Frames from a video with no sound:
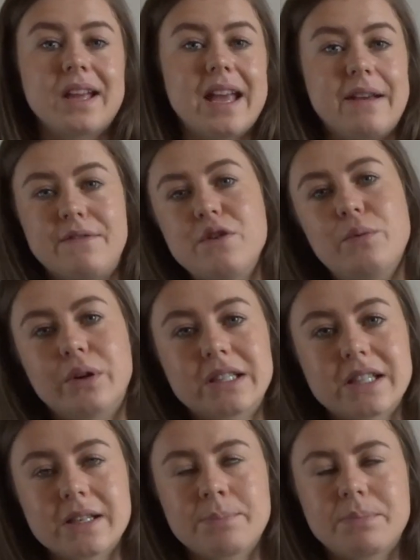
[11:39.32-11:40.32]
If you want
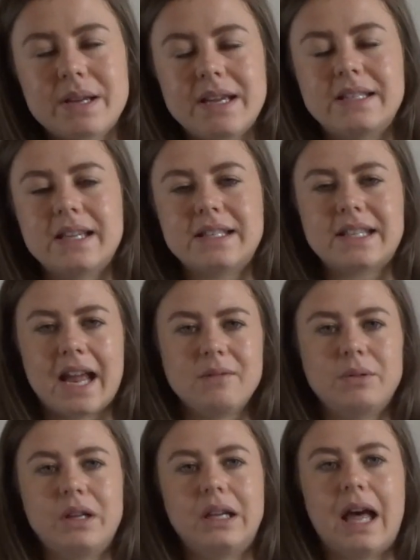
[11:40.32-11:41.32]
to be
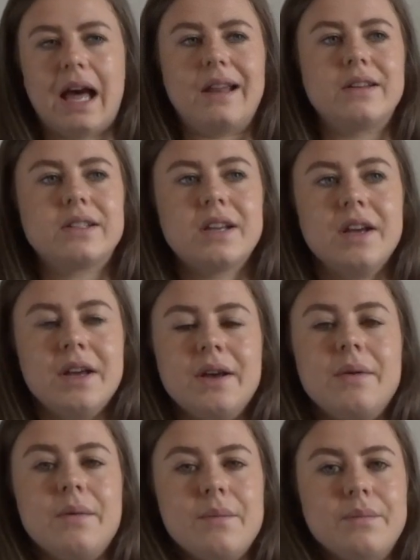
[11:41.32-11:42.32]
sustainable and
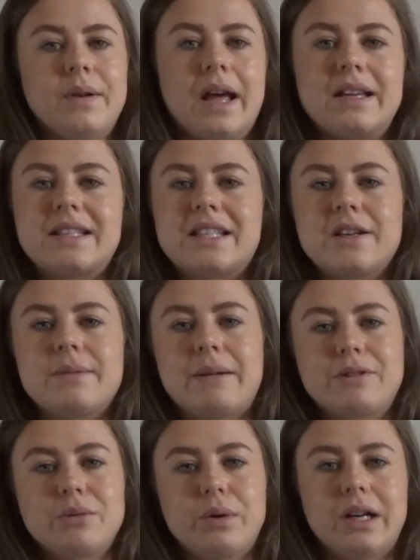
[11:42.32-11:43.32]
like still be
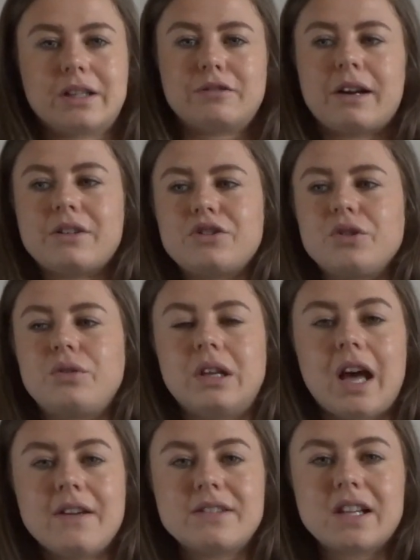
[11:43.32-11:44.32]
able to work around your
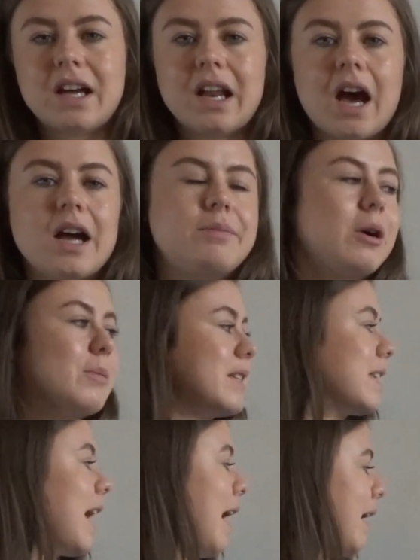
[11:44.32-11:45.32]
lifestyle, I'd probably
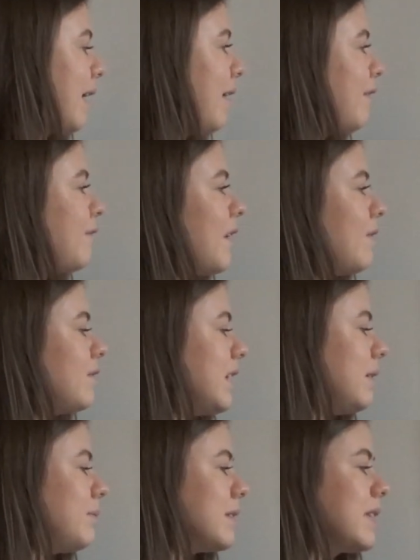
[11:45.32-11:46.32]
say
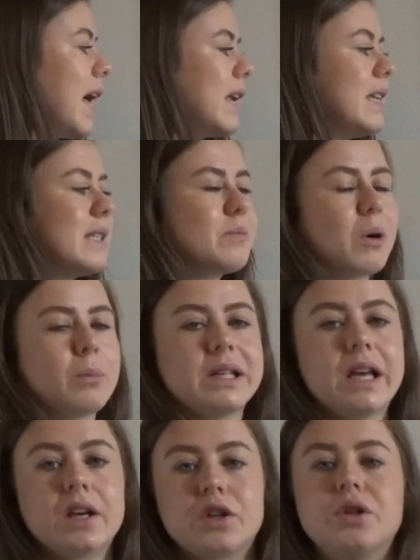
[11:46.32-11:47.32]
15% is
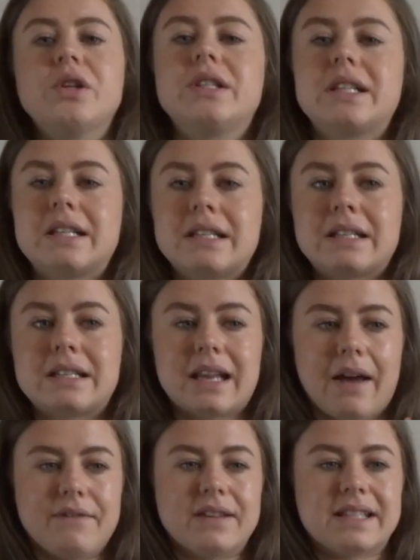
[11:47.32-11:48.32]
probably a good
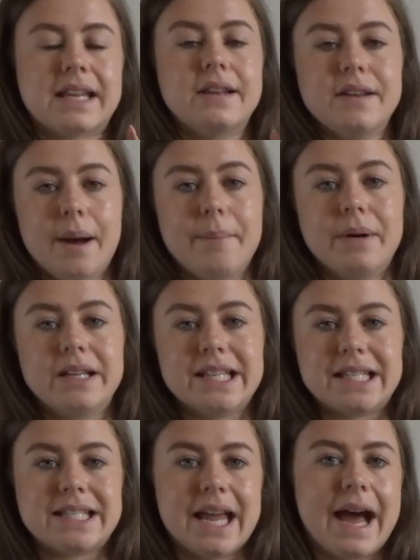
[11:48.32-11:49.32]
deficit number to
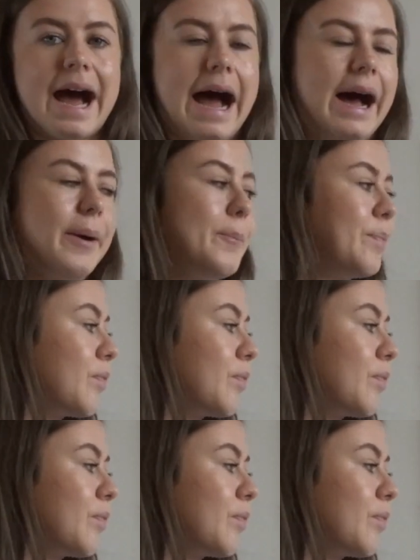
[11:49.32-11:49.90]
sit at.